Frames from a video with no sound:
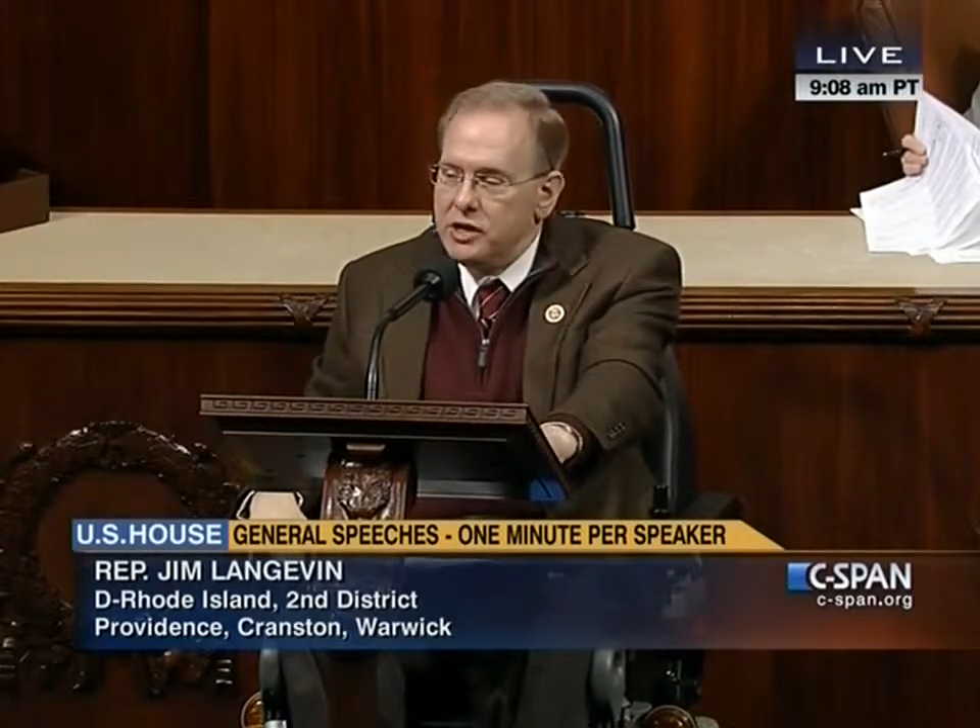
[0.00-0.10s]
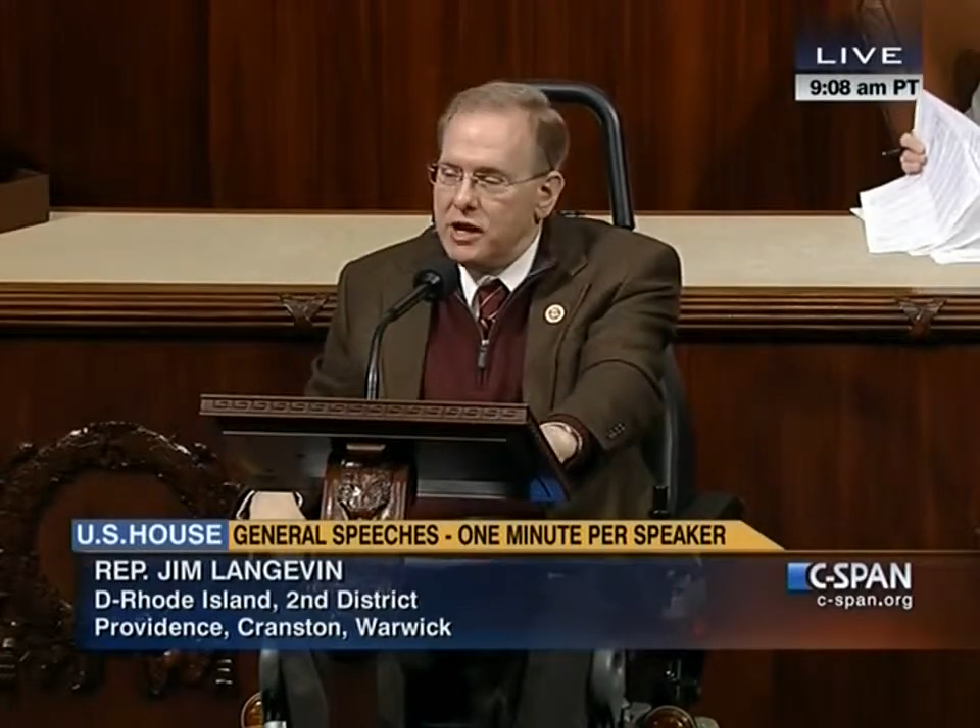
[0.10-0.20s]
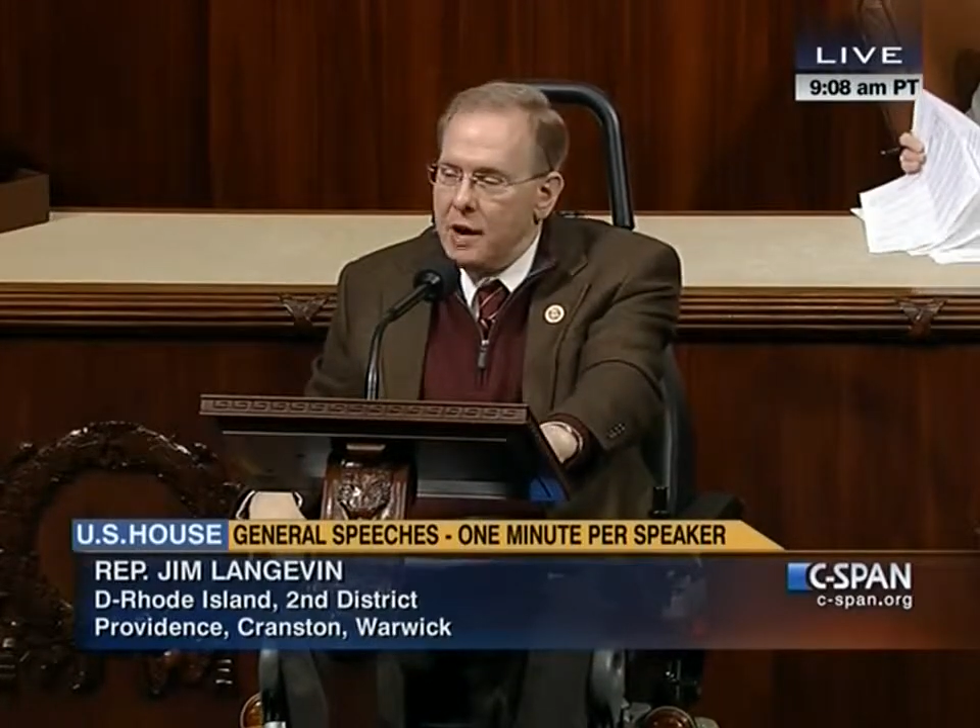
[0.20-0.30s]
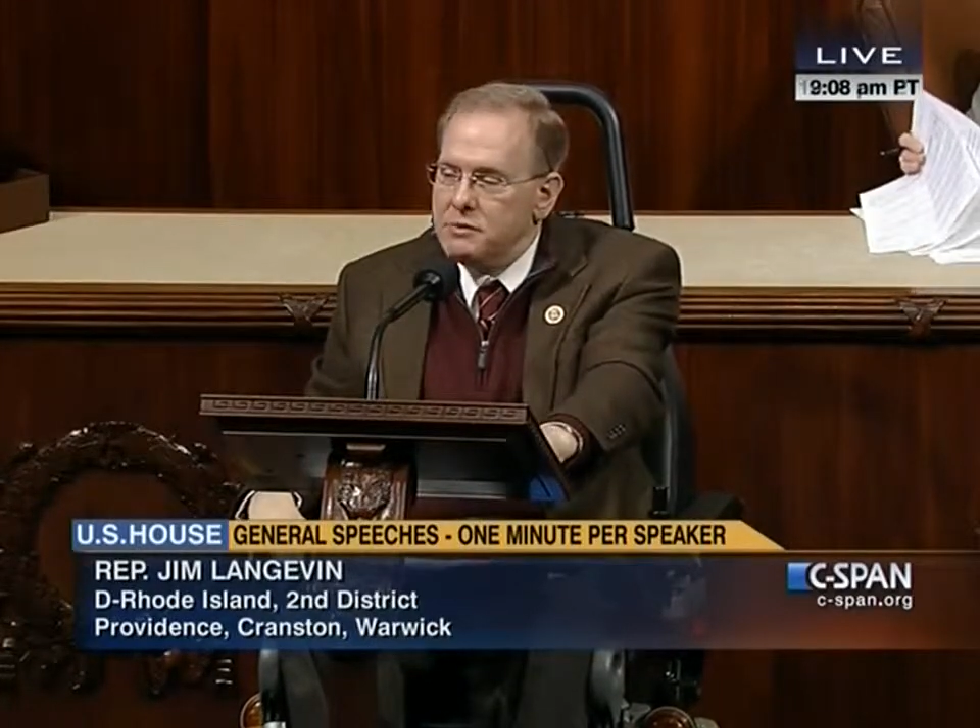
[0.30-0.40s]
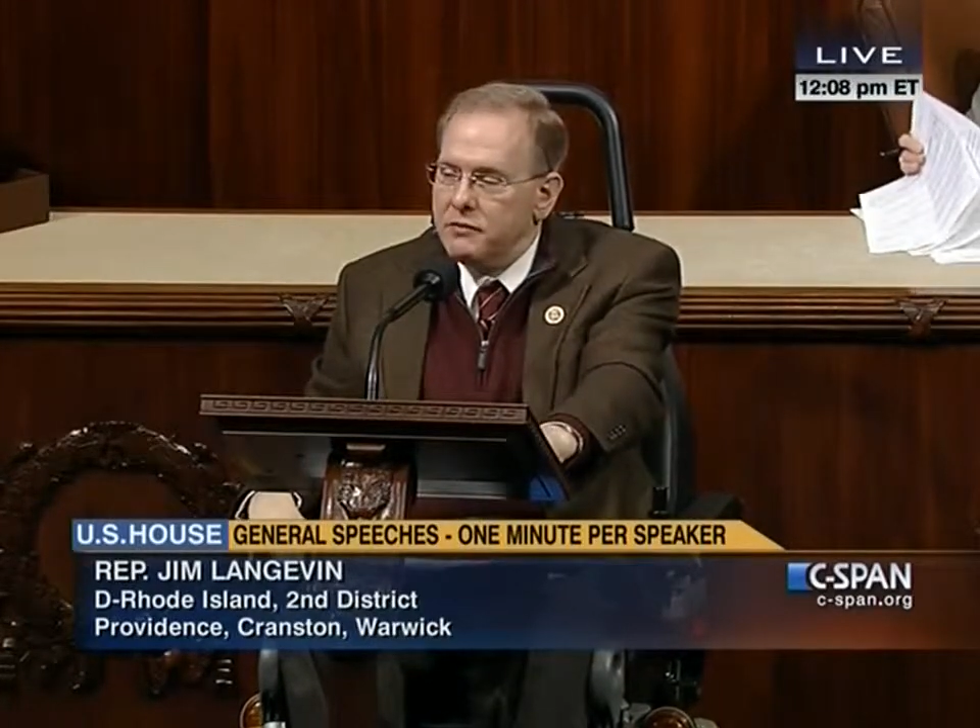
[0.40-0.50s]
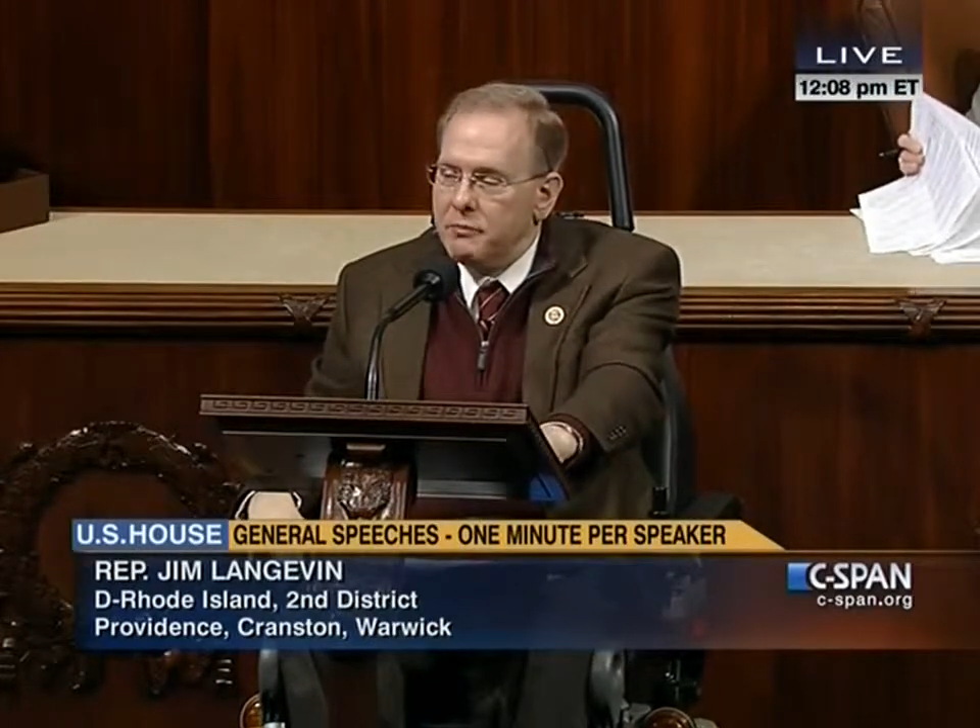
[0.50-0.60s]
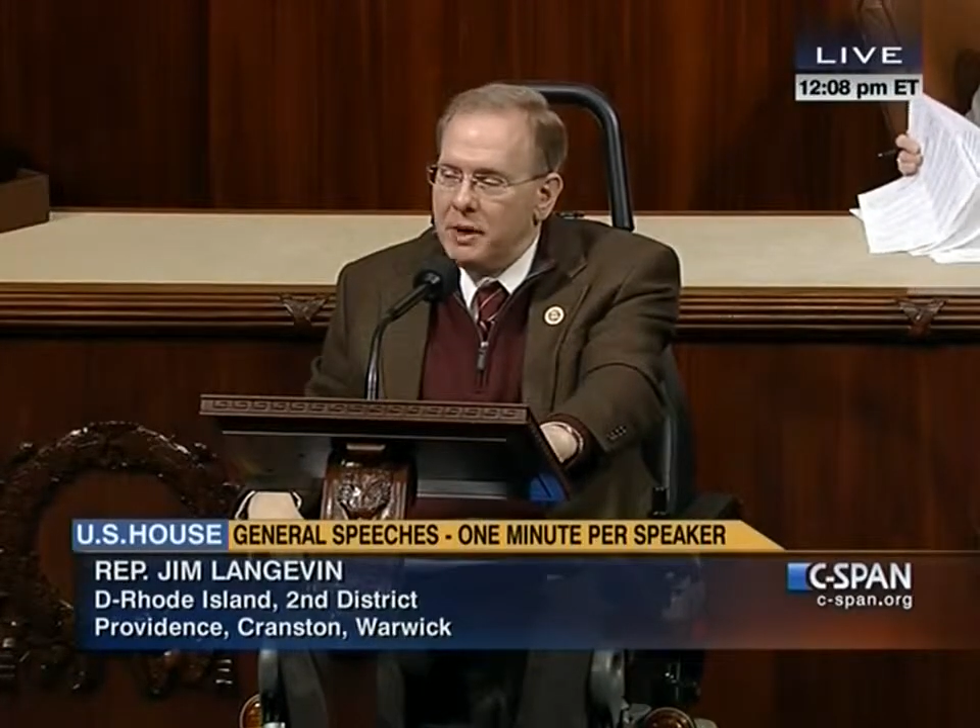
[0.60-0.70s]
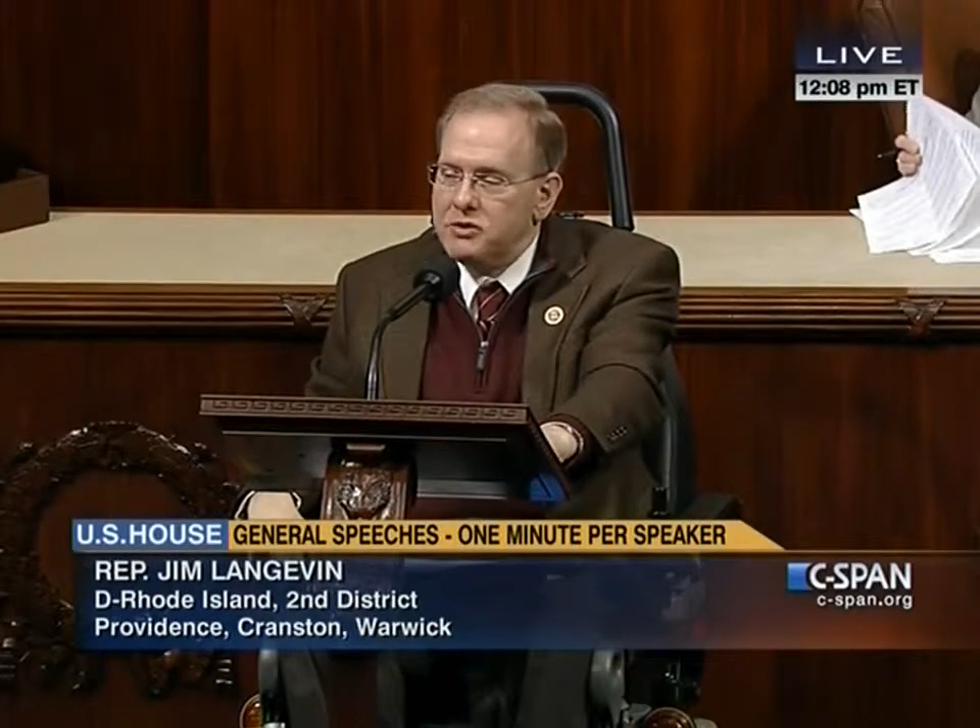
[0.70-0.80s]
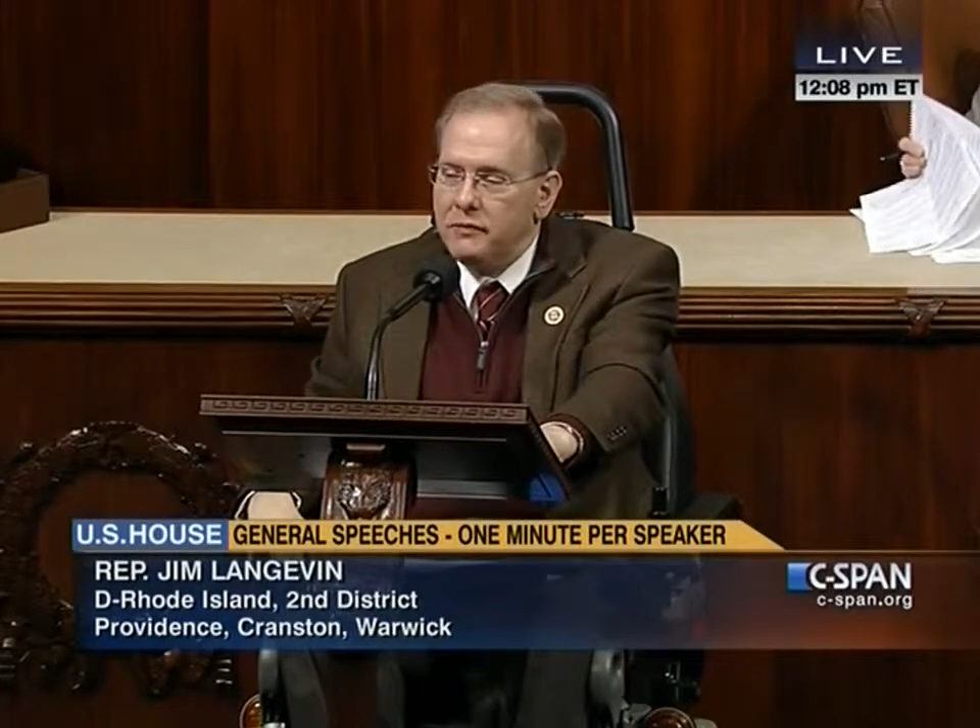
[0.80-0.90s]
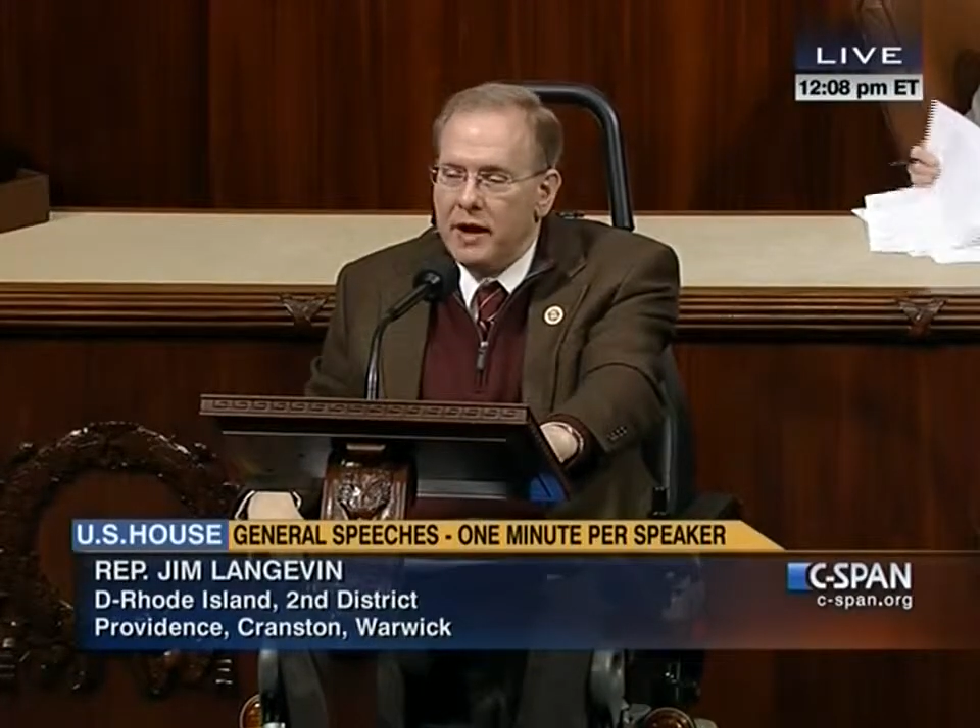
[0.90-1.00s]
Thompson
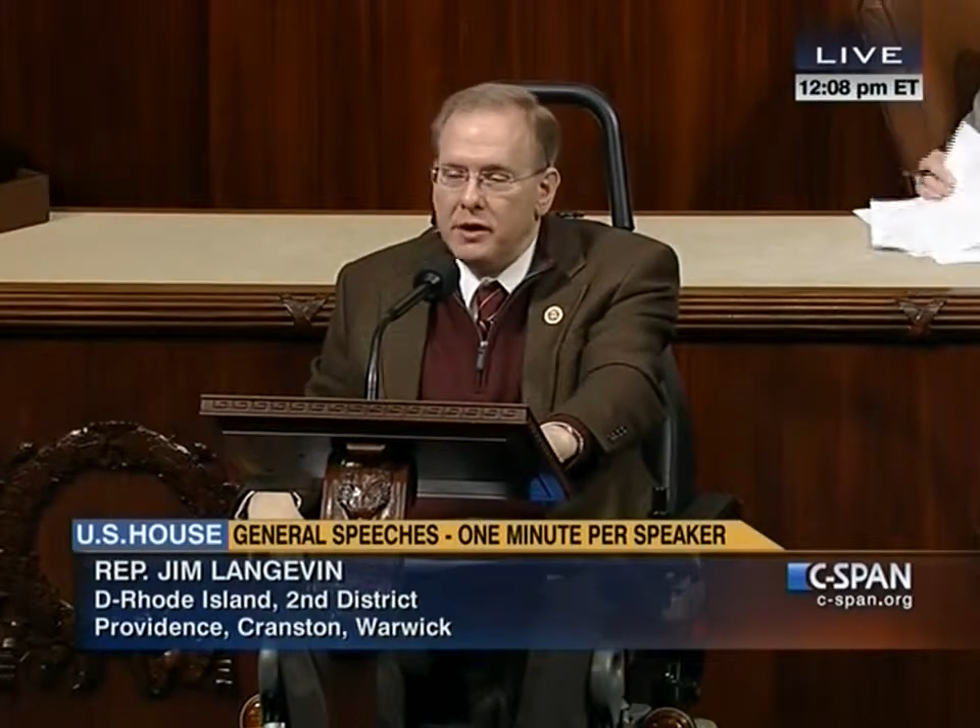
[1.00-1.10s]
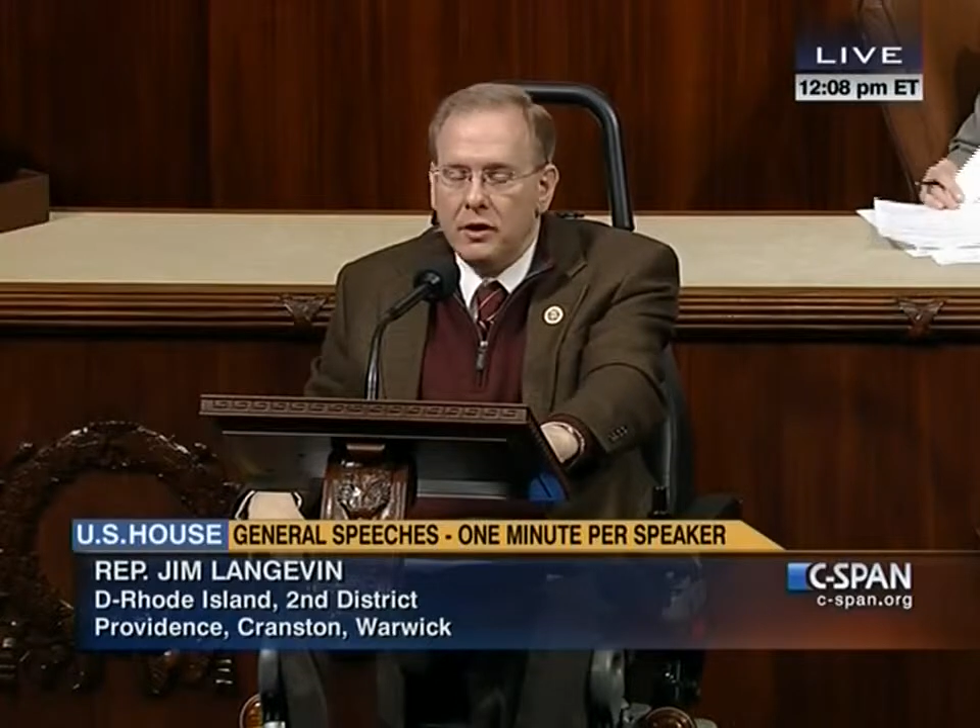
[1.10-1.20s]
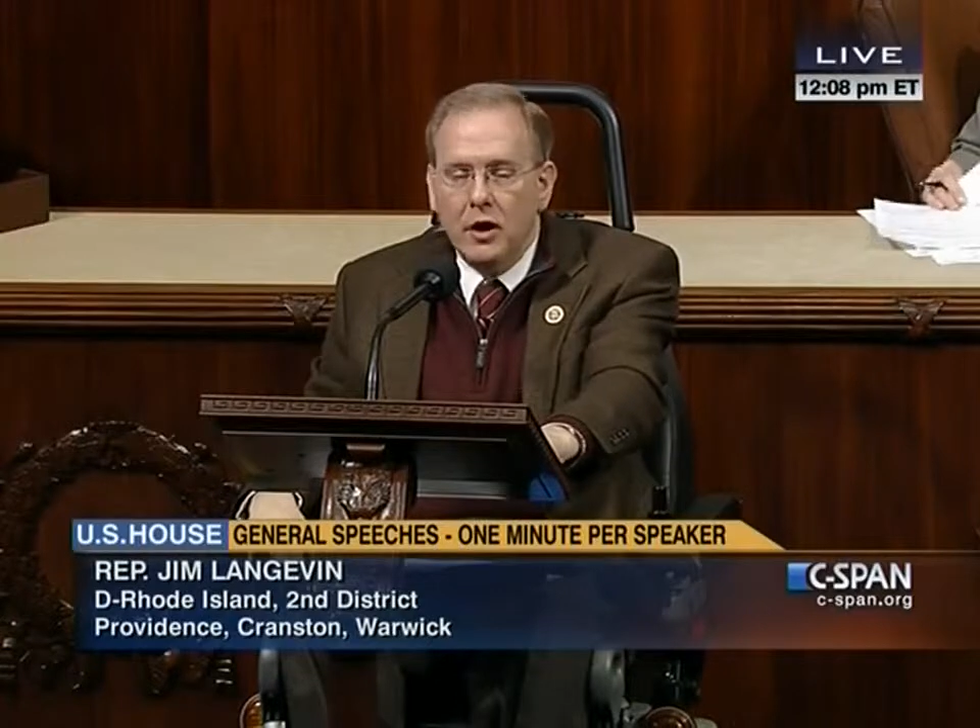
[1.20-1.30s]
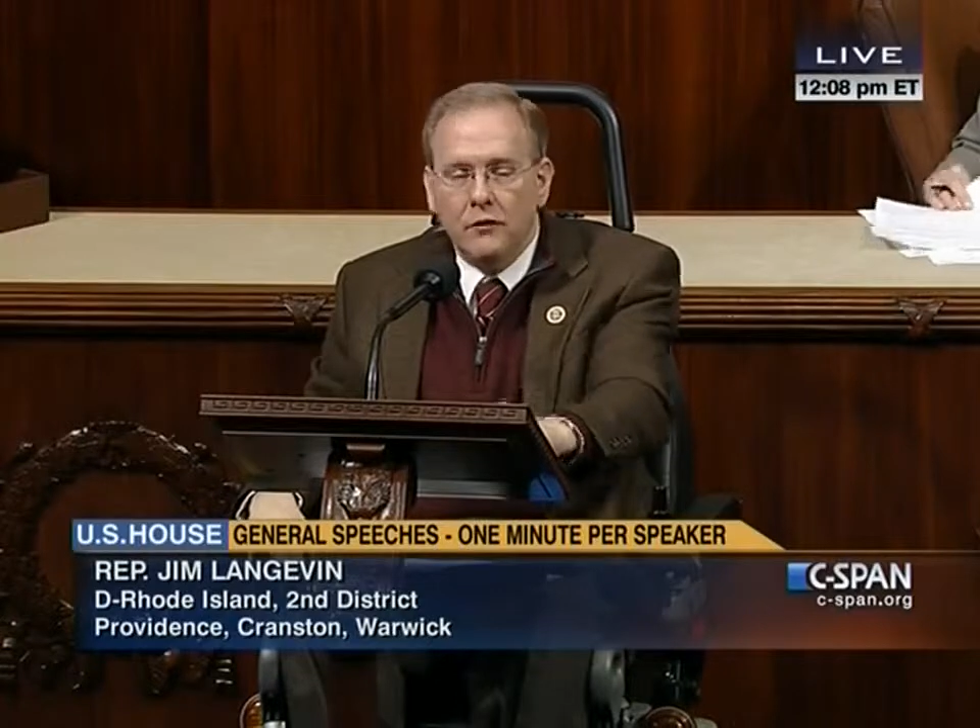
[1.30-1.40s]
Pennsylvania,